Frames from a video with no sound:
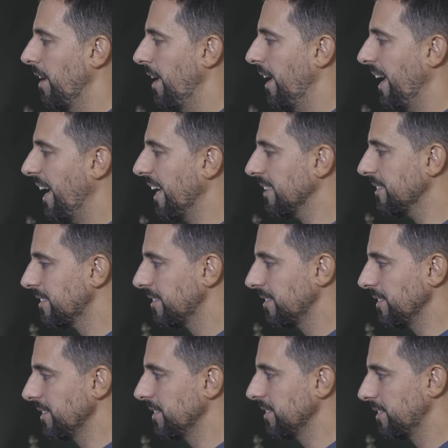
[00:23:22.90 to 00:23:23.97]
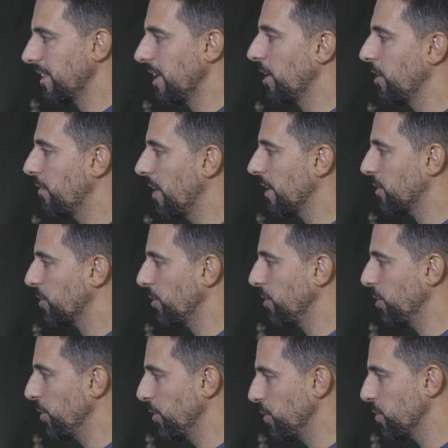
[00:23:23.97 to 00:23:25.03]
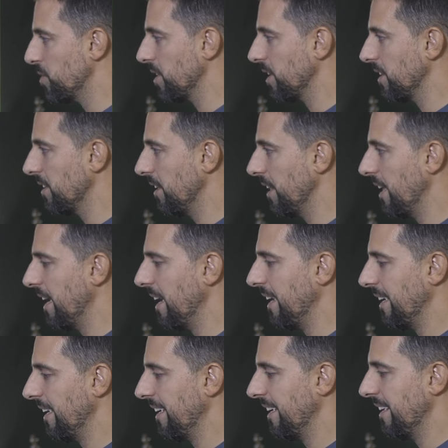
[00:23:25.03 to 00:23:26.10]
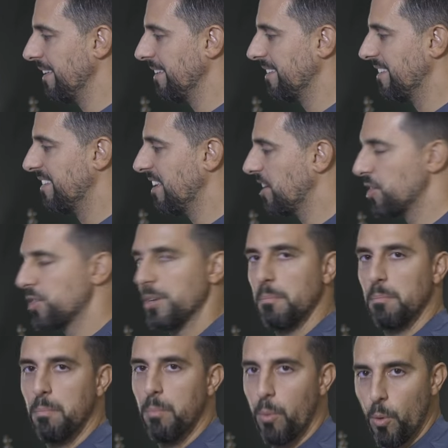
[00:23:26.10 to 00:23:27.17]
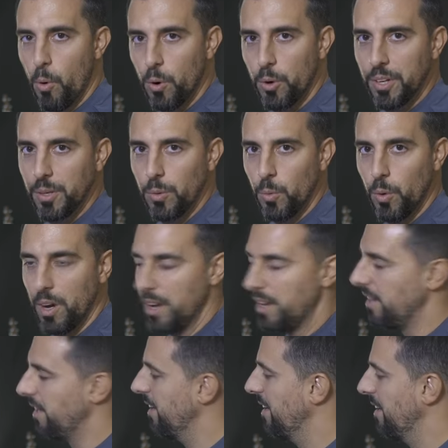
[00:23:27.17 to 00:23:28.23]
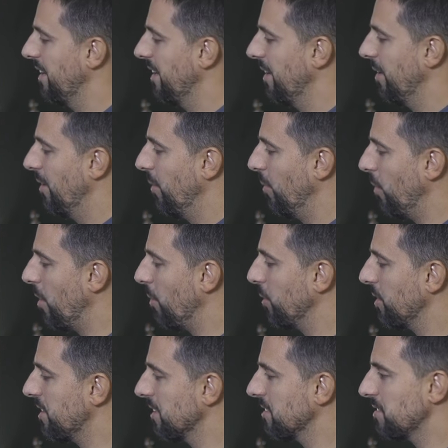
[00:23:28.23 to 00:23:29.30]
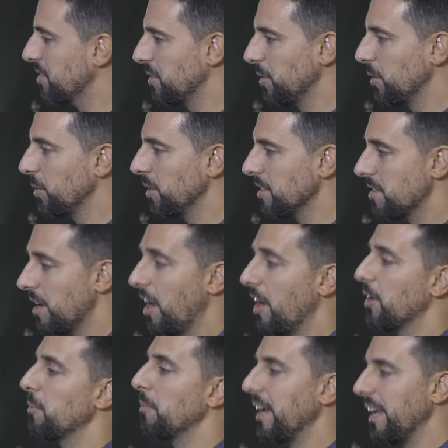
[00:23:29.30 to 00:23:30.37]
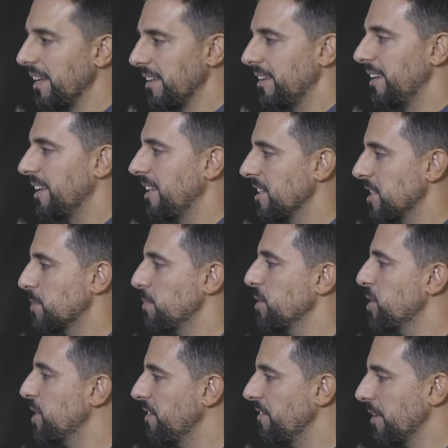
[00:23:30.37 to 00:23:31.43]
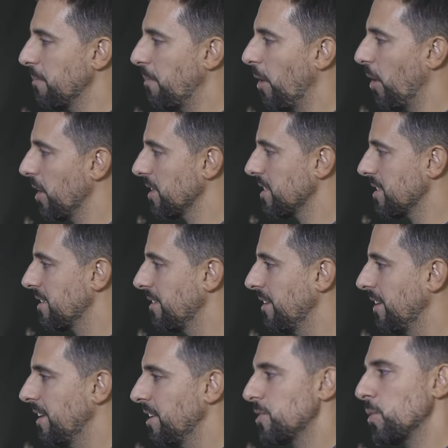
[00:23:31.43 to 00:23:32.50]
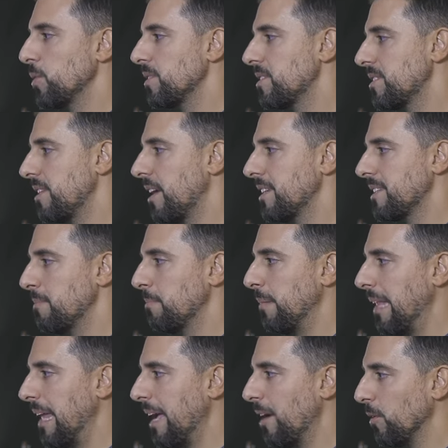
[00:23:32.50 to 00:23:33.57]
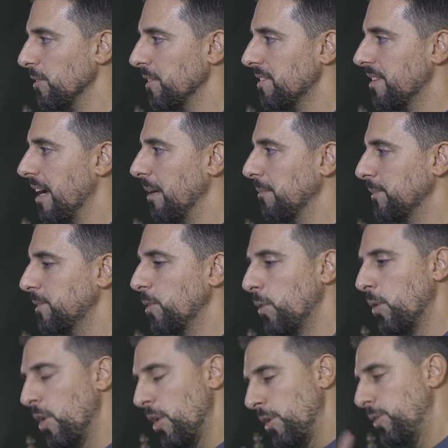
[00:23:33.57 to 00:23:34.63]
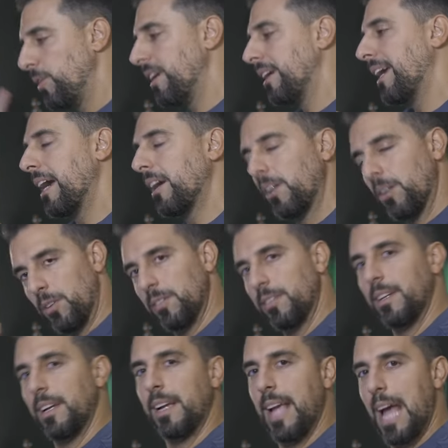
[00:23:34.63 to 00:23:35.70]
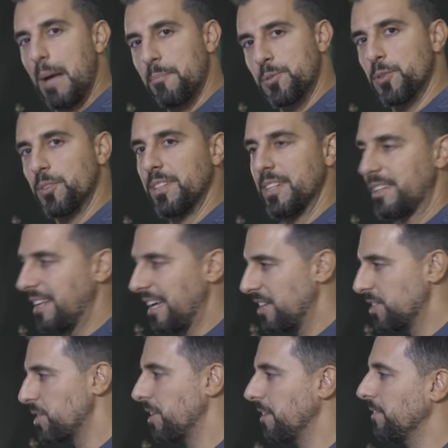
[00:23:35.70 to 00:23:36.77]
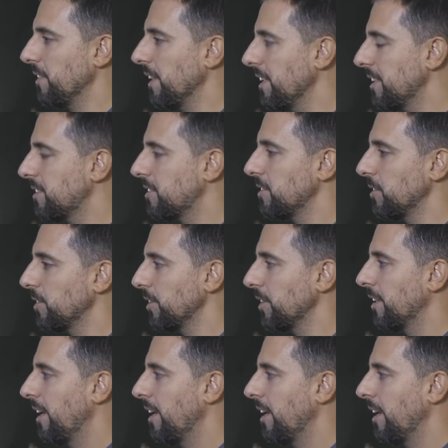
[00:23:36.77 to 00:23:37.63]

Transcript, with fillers: Hence, instead of actually using a delay in such a boring way, what we tend to do is automate it in specific parts. So it doesn't play all the time. So you can kind of capture the attention of the listener